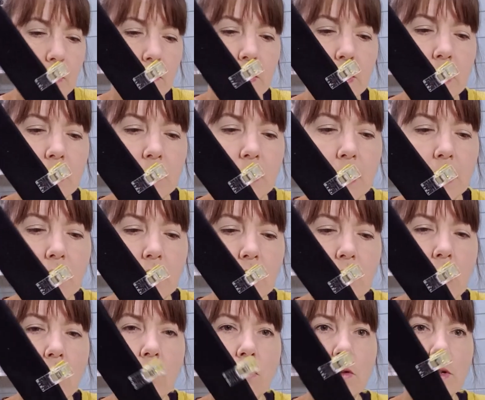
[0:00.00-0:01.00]
because I can
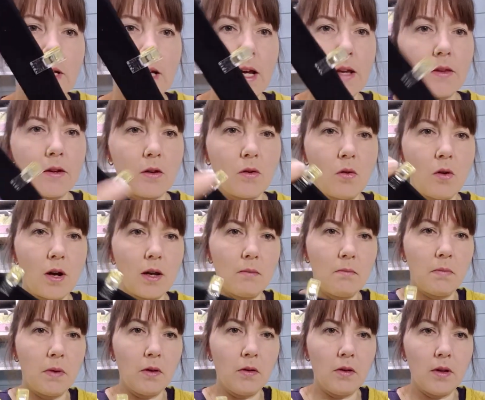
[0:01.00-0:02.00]
hold together
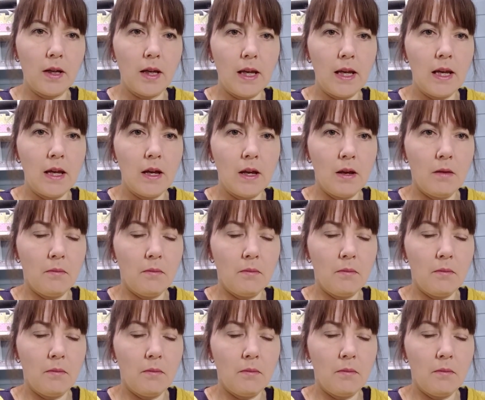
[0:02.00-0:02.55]
quite bulky